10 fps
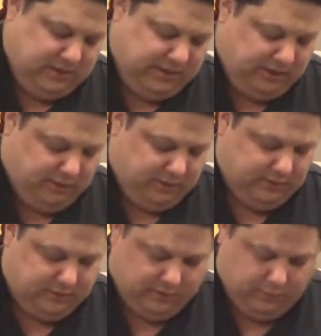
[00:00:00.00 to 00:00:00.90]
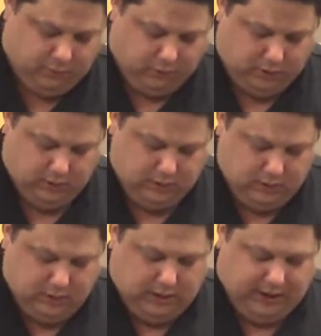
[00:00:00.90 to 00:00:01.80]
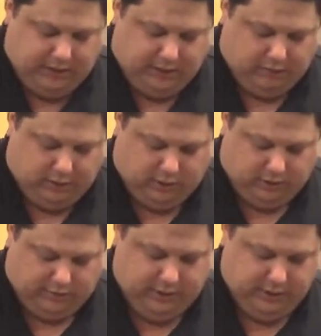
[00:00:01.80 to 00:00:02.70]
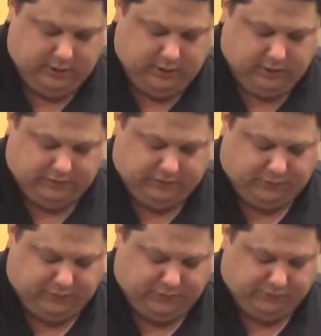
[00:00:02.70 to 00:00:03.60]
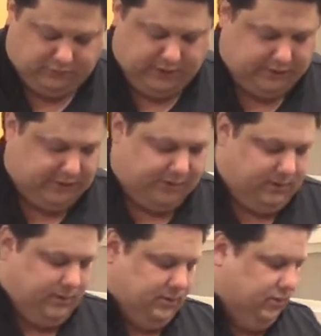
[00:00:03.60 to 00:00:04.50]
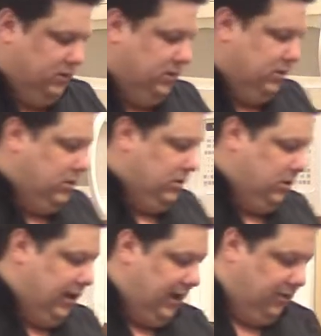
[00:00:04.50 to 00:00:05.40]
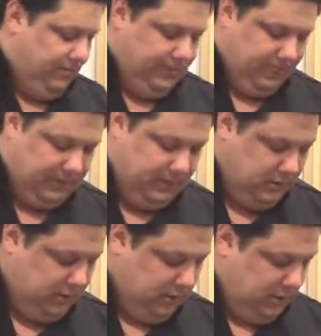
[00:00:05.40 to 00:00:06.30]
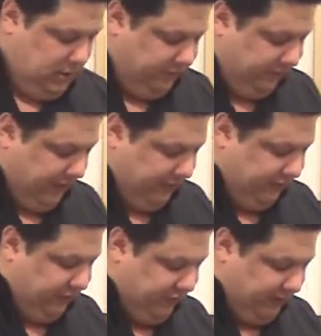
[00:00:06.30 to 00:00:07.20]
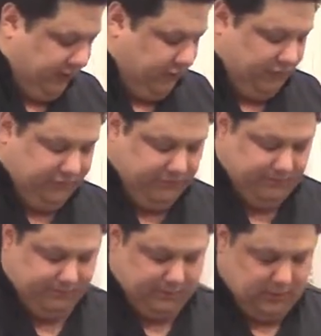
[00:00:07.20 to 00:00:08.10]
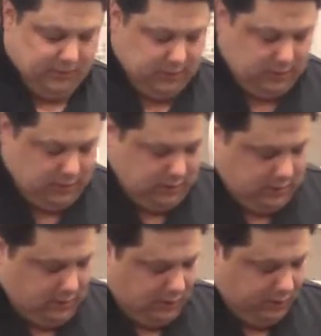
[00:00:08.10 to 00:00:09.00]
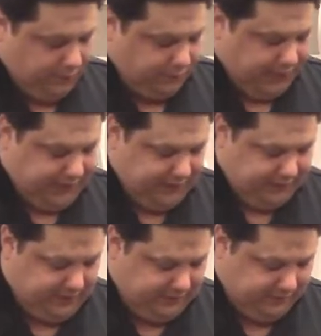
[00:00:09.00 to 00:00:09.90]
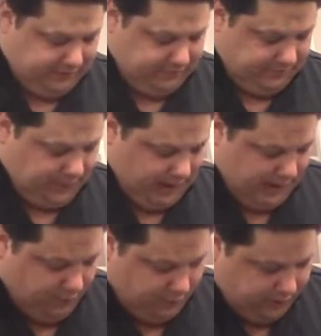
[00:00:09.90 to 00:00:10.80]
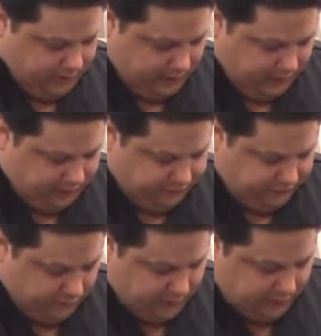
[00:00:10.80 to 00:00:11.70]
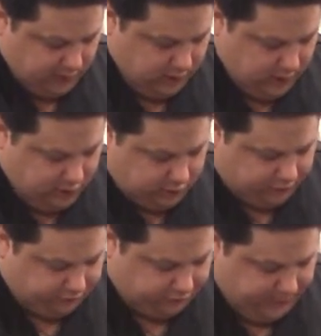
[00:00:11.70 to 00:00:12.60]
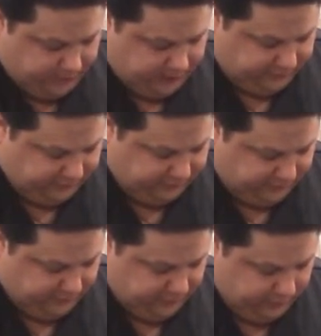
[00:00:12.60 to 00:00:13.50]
Yeah, well, a little bit more. I know you're all hungry. So let's put those right in there. Now, as far as the chicken goes, when plating this, I wouldn't mind doing three pieces.